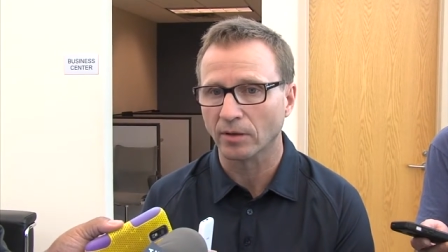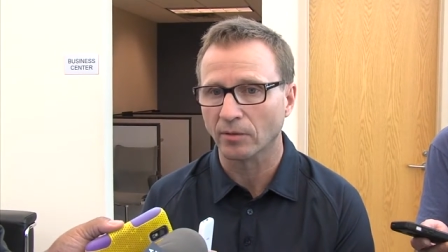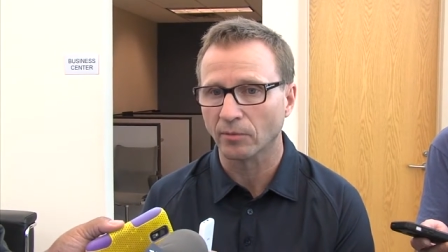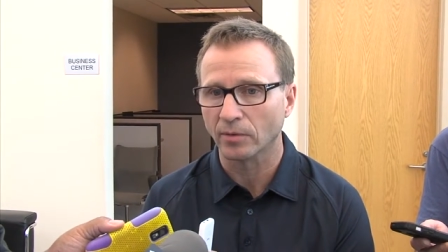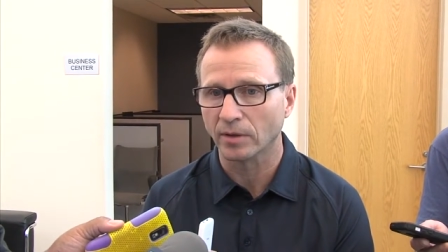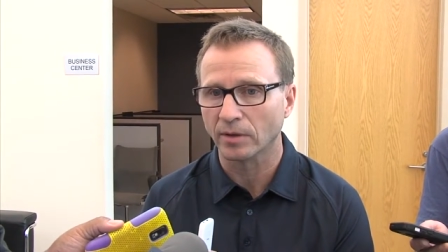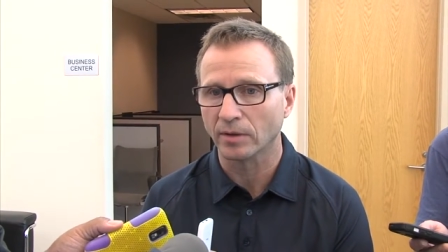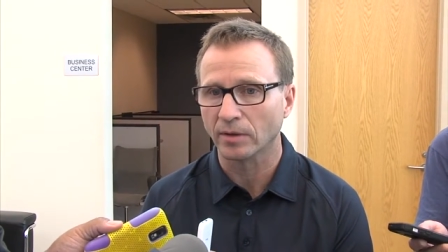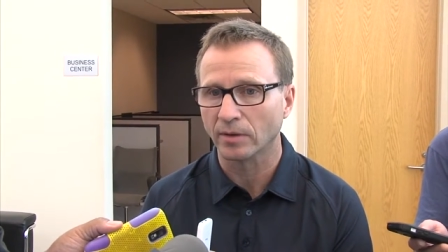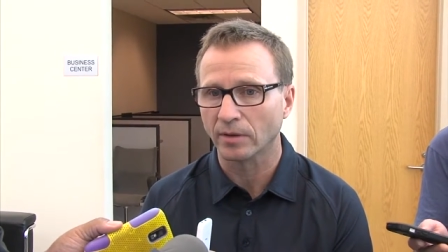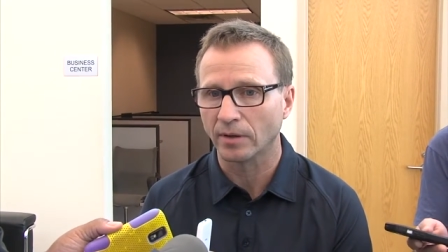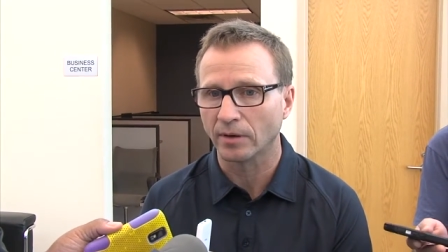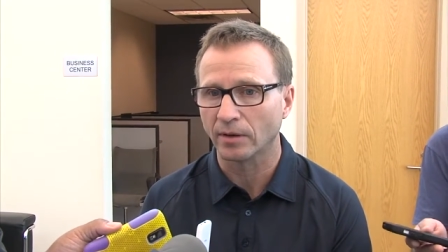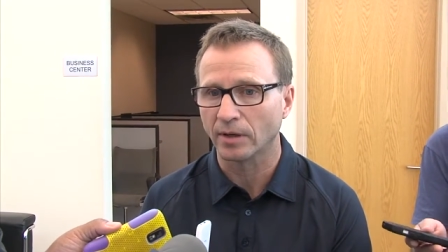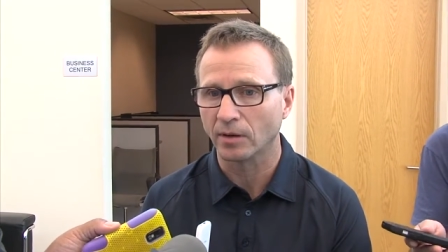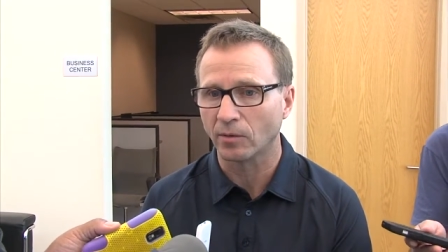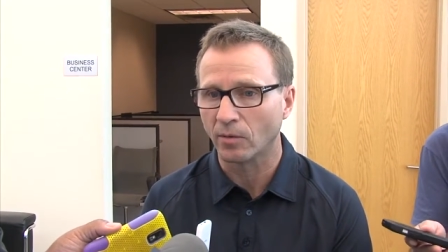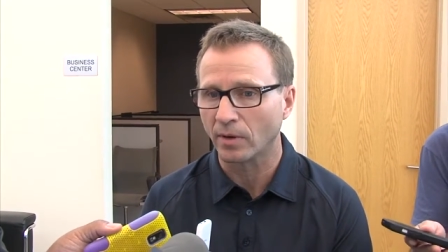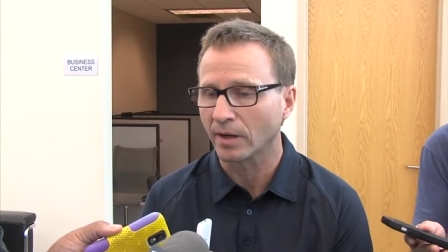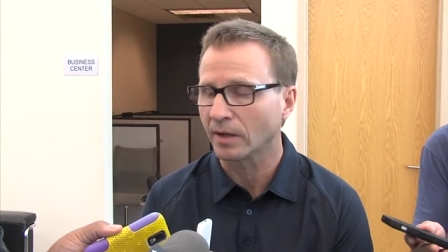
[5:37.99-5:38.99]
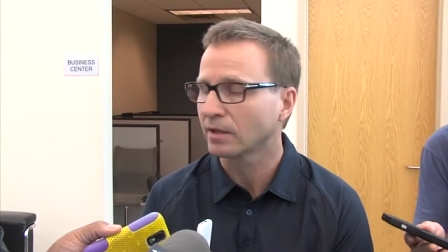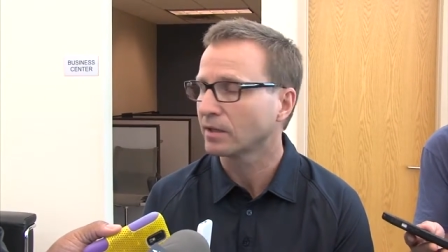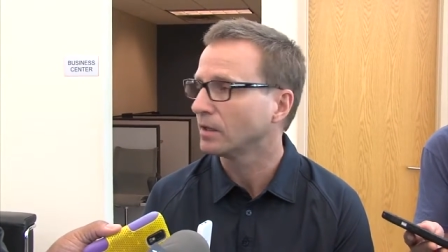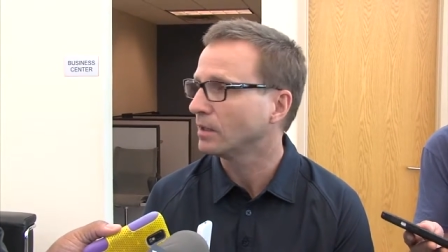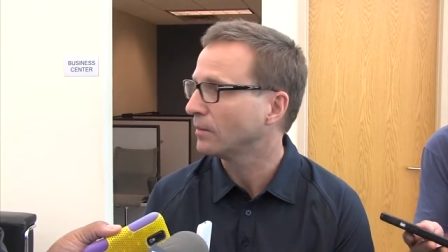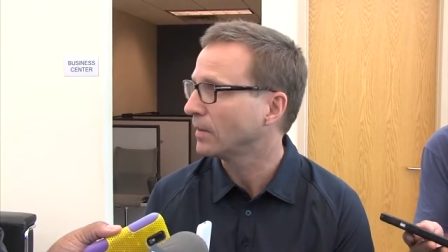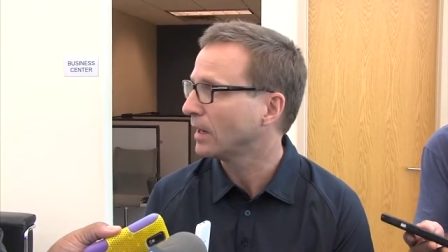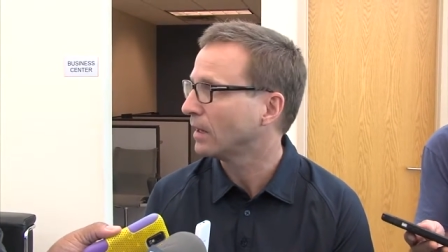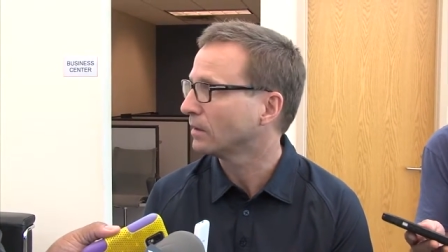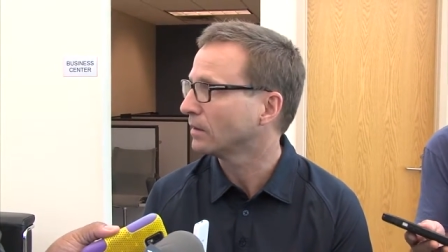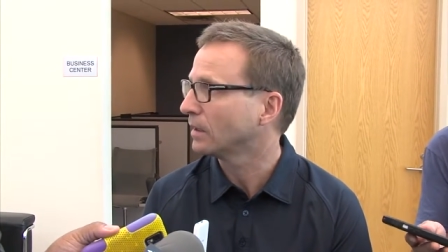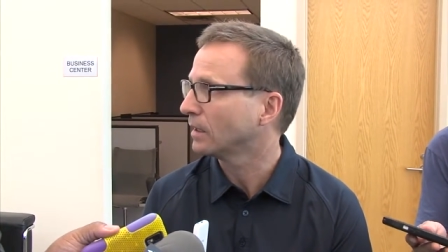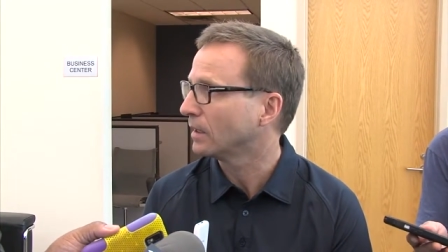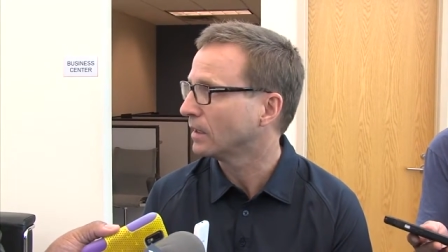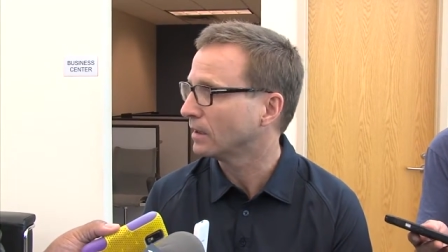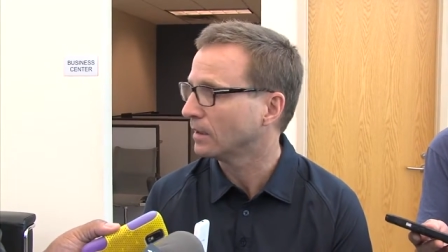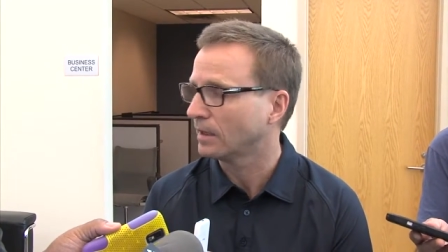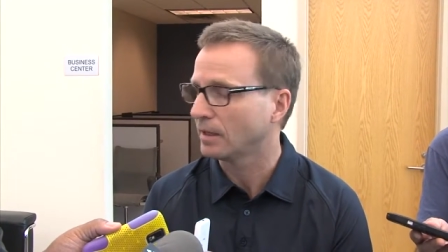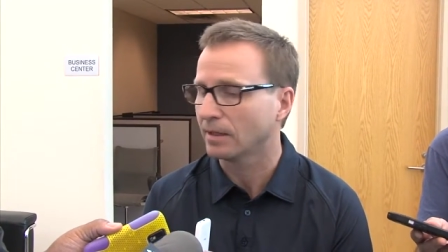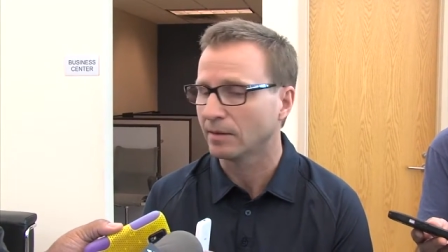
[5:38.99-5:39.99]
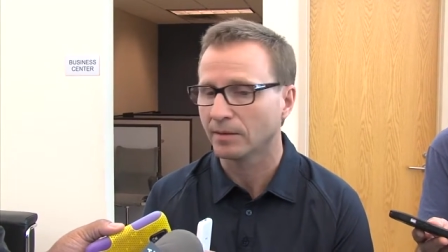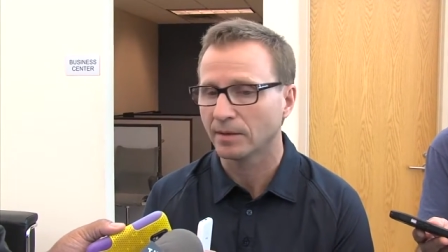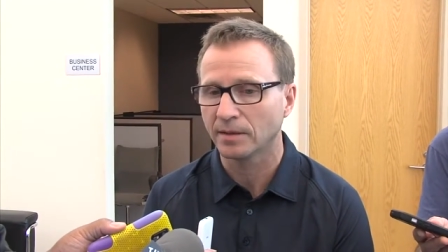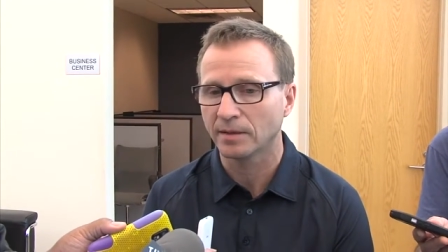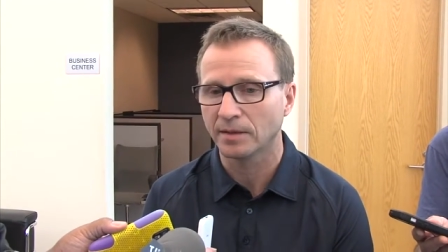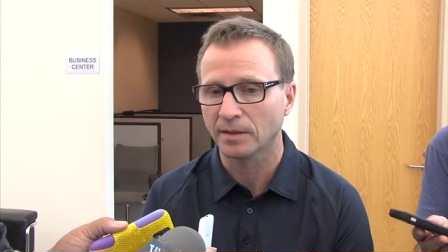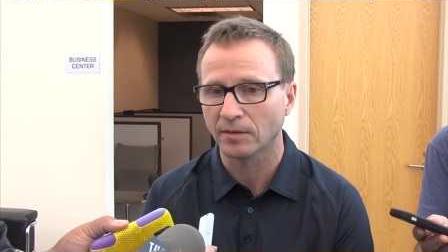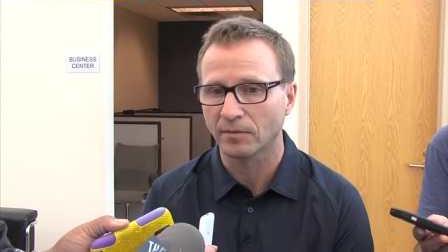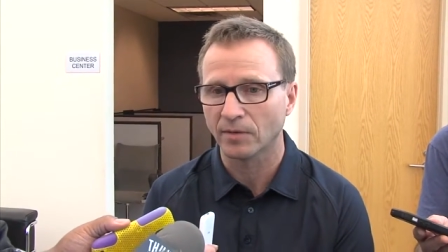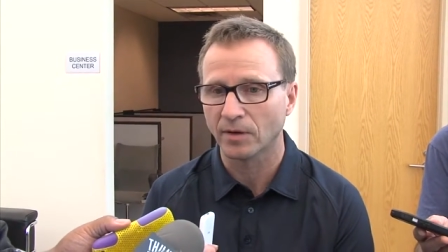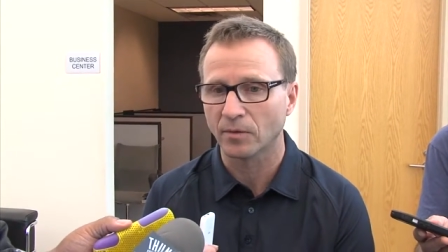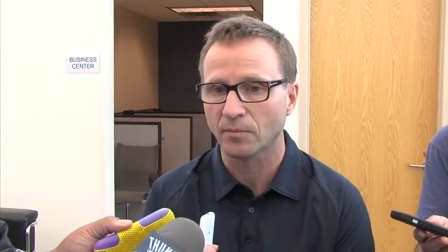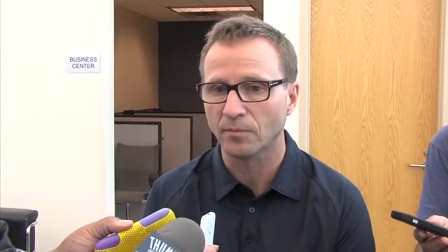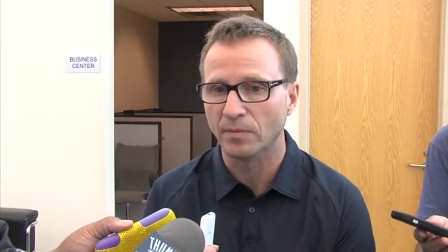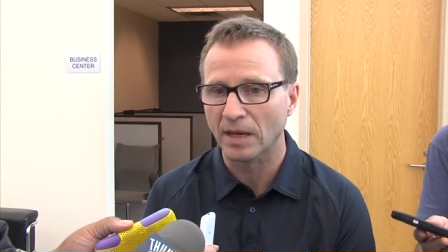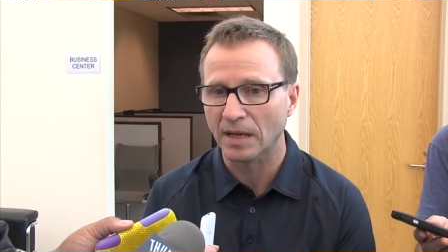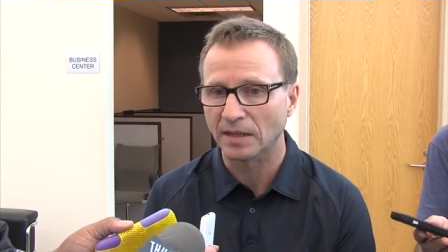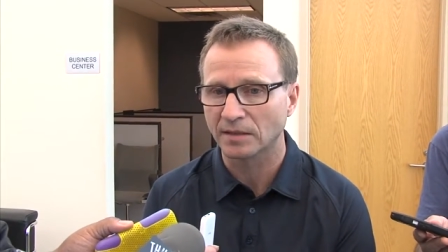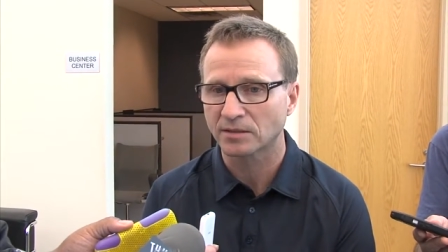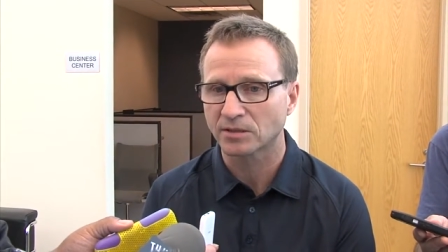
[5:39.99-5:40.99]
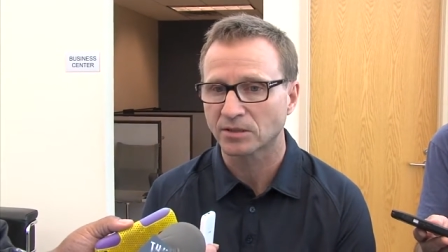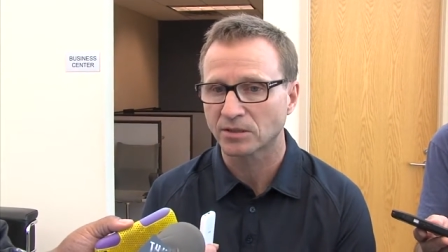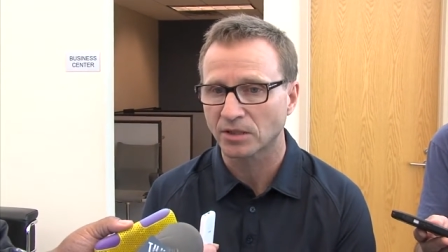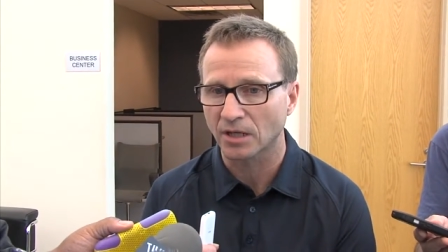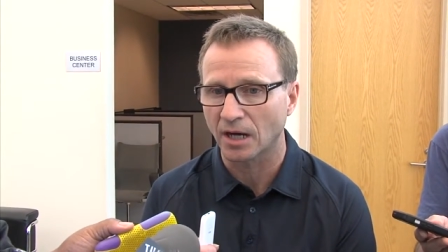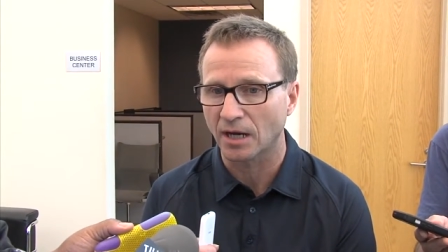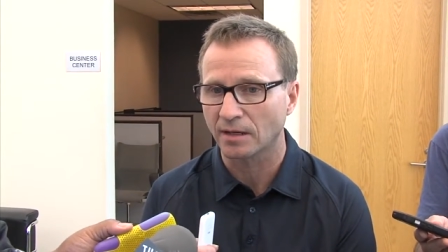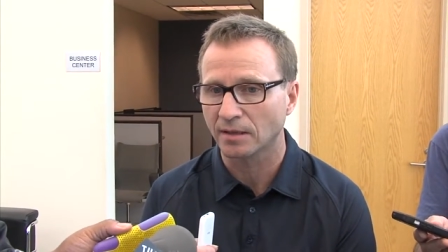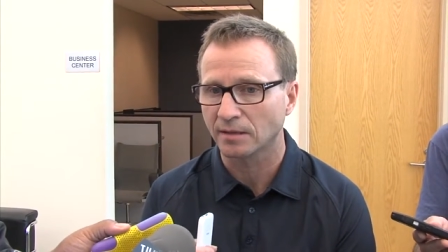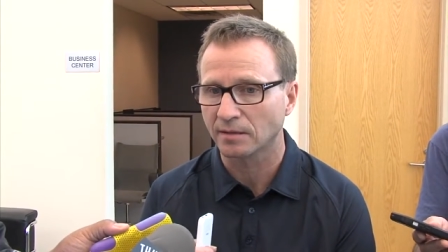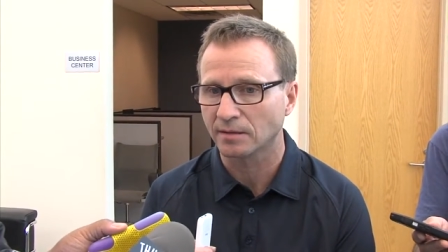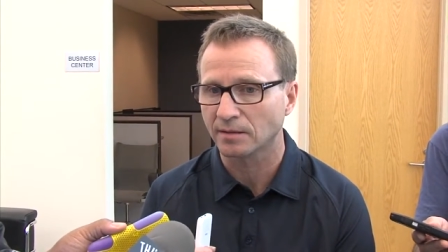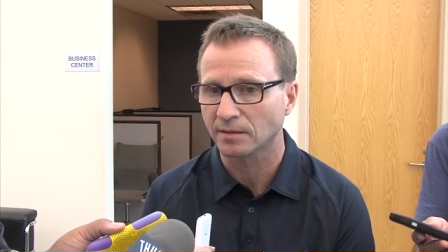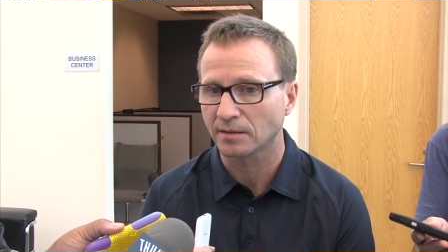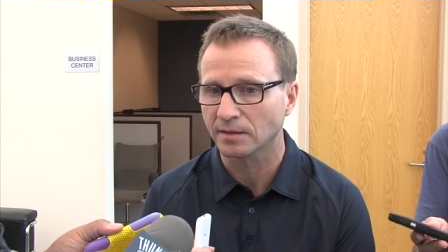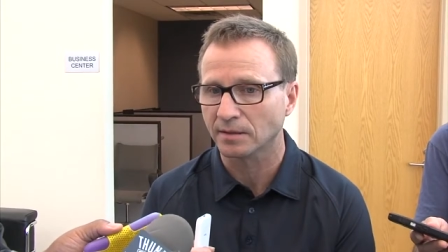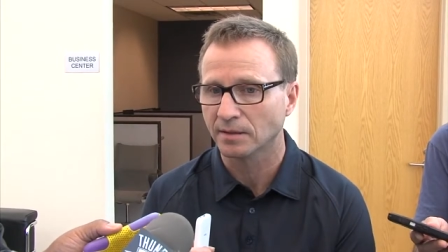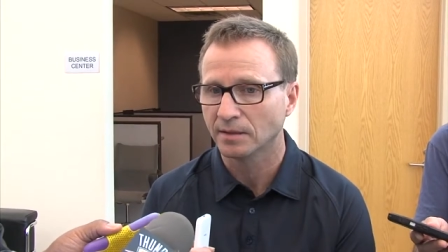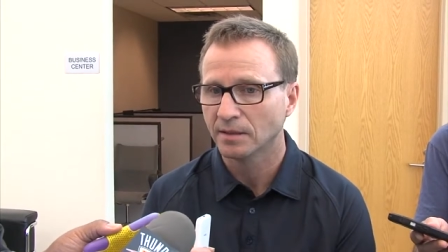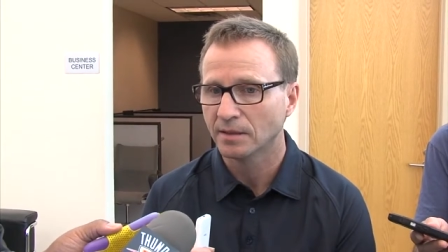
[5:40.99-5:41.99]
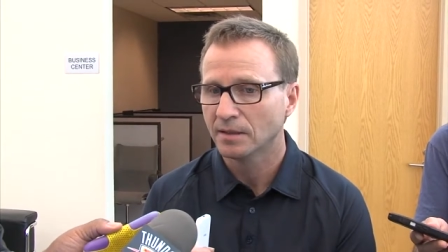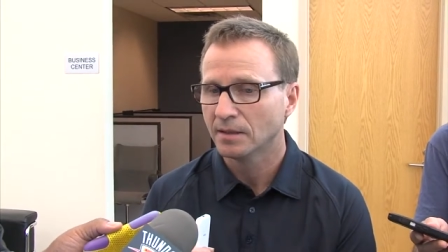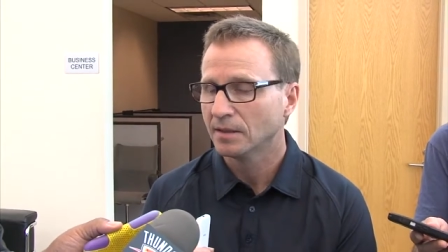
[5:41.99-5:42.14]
Then we they're going to want to come out and, and, give their best shot to